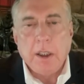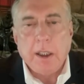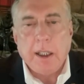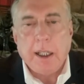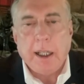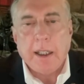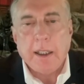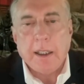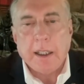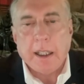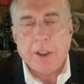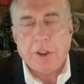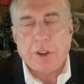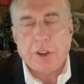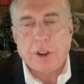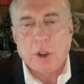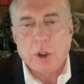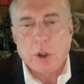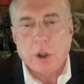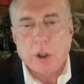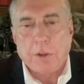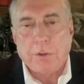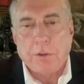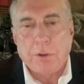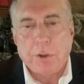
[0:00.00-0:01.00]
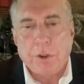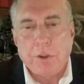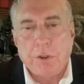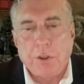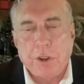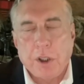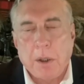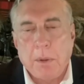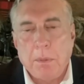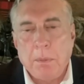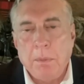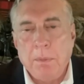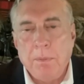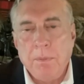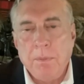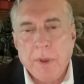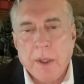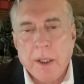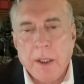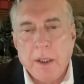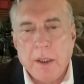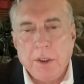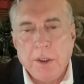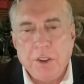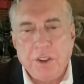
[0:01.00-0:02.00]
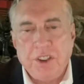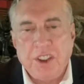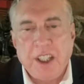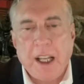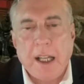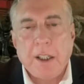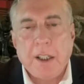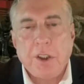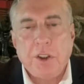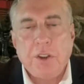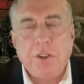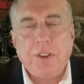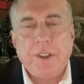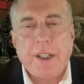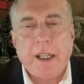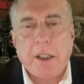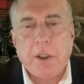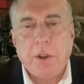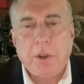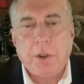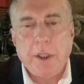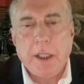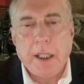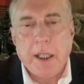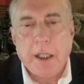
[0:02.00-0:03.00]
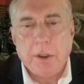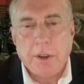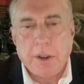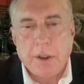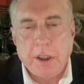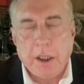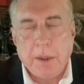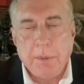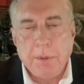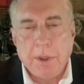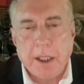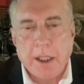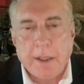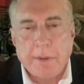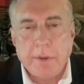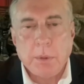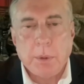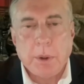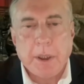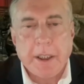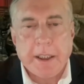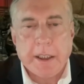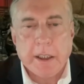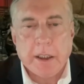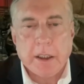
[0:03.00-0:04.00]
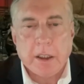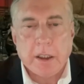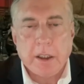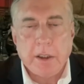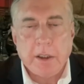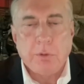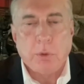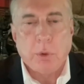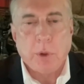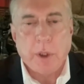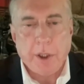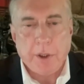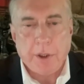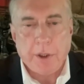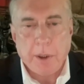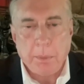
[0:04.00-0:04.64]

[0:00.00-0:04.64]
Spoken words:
And let's look for some satisfactory outcome that everybody can live with.